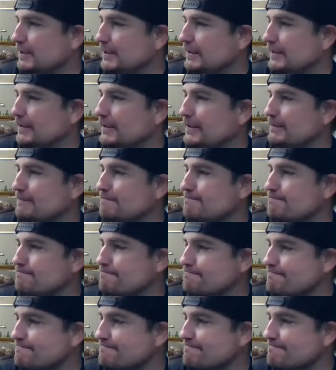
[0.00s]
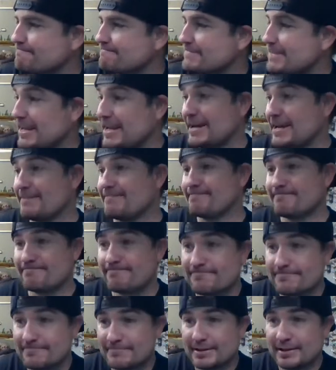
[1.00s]
Um, yeah,
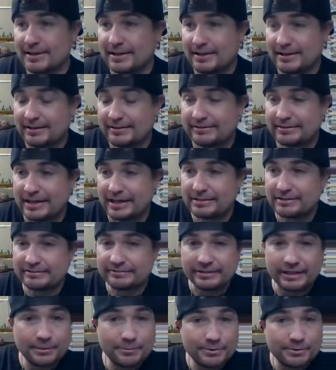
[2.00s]
sad to say,